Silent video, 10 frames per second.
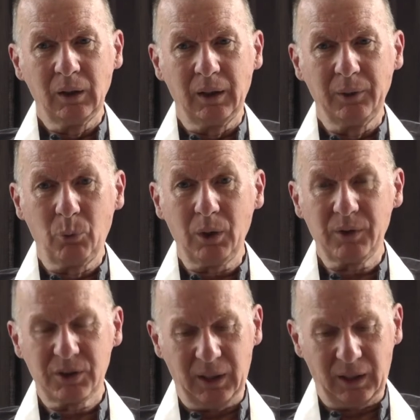And one
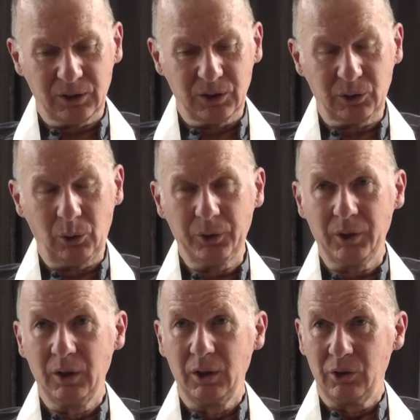of his texts is
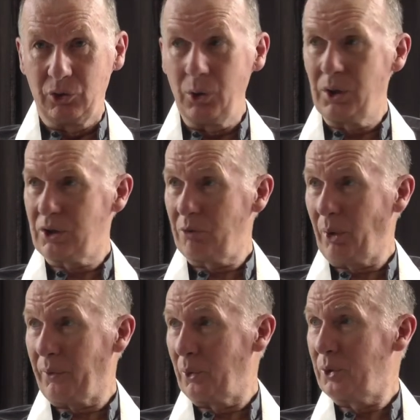called Duties of
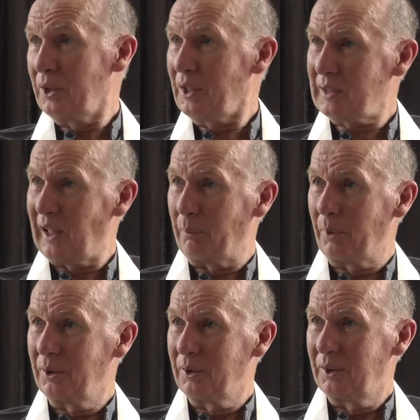Brotherhood in Islam.